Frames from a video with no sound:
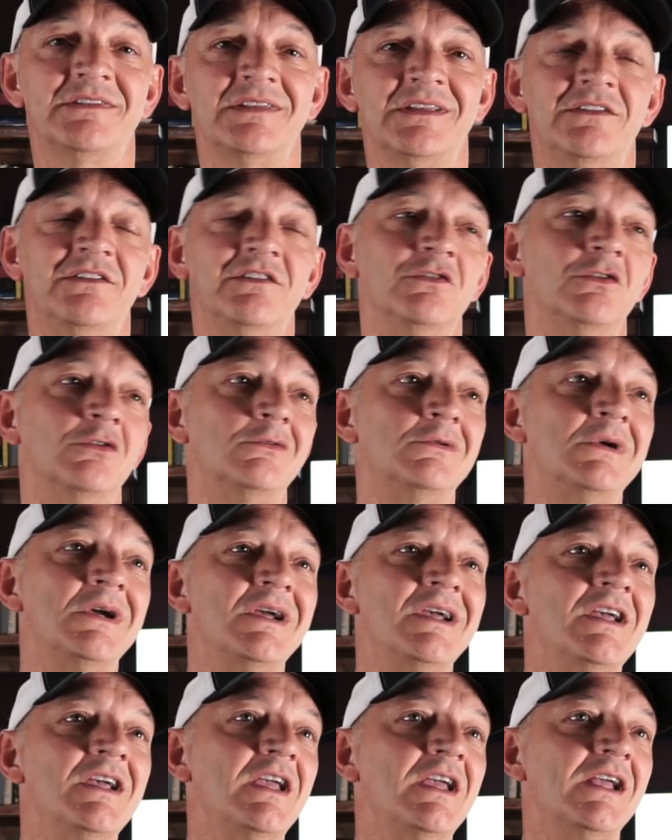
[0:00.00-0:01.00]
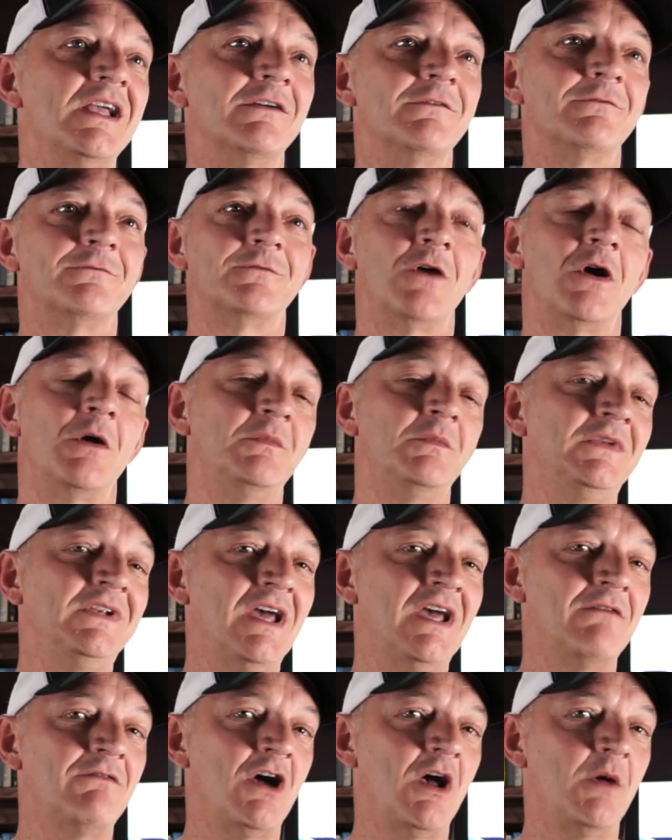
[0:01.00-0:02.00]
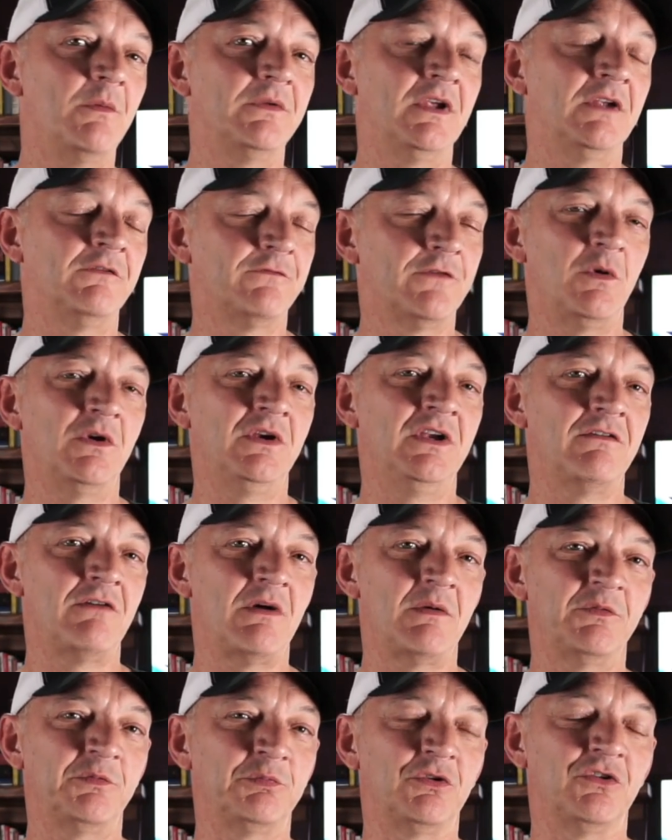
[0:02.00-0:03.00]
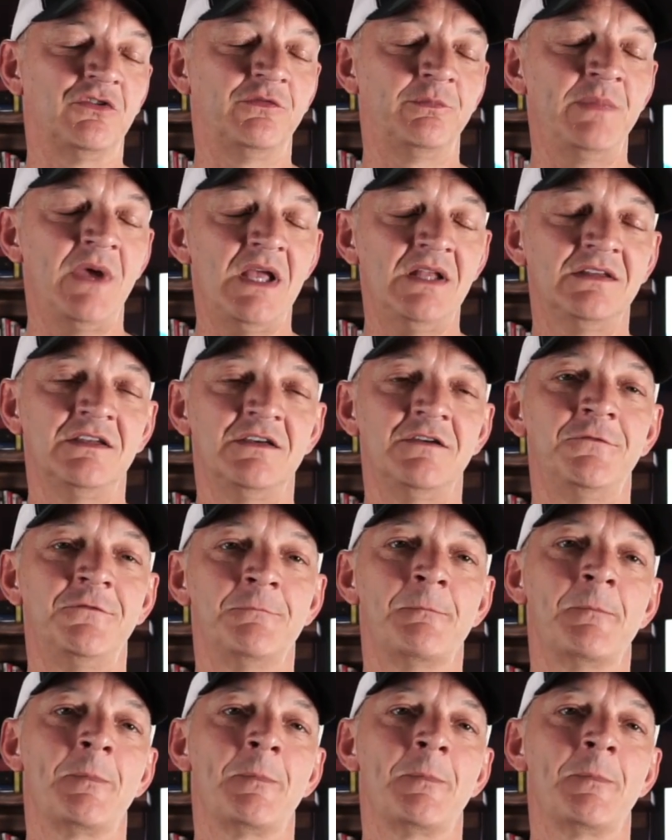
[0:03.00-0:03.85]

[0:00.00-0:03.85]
And so from DevOps from a DevOps perspective,